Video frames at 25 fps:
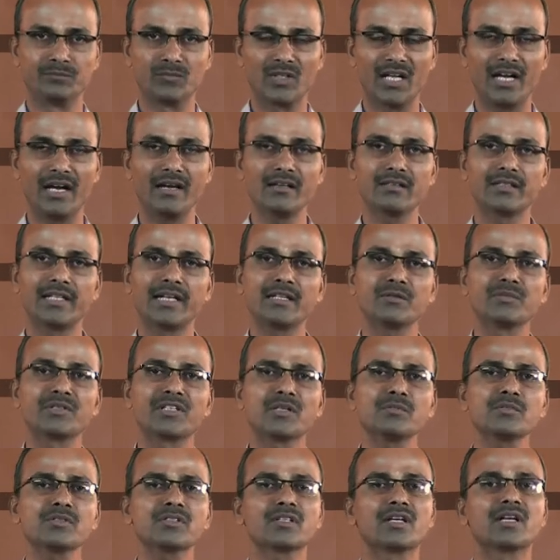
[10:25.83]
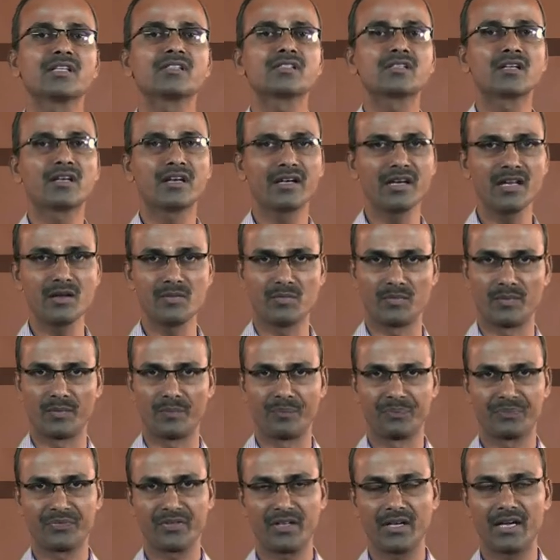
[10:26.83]
And that becomes a
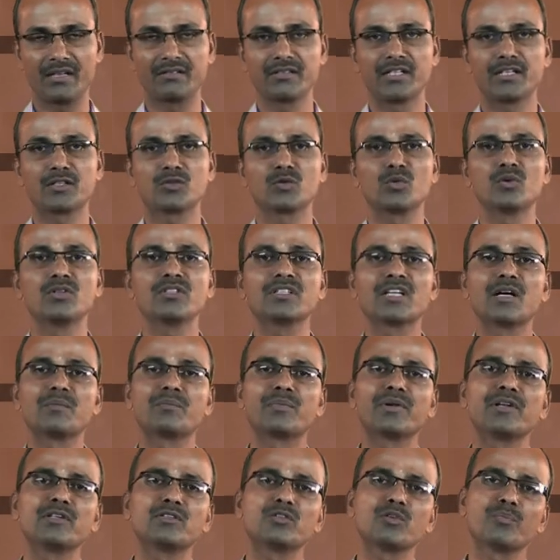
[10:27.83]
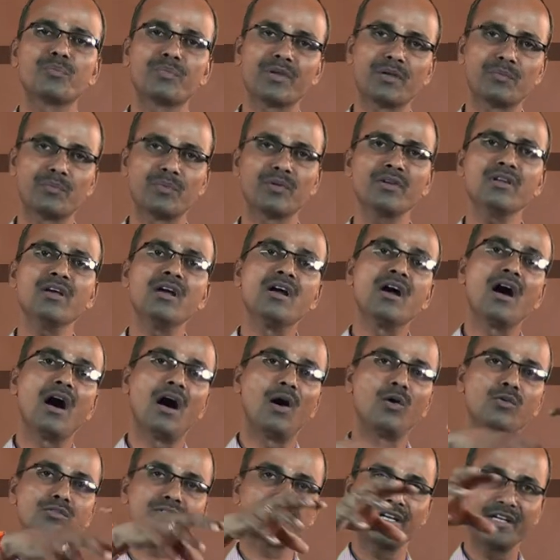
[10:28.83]
scream, and that won't appeal to people
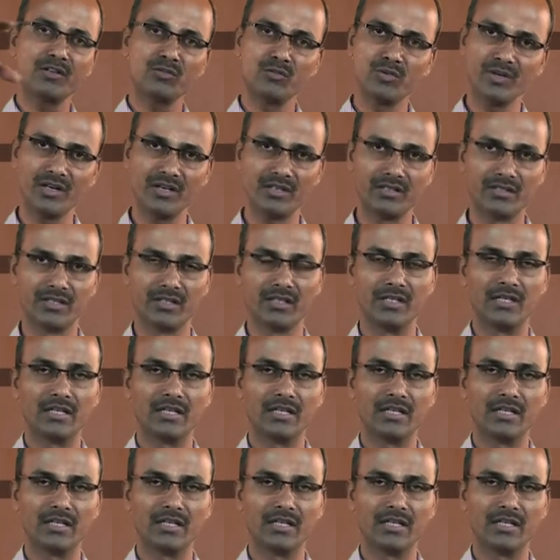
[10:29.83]
outside world,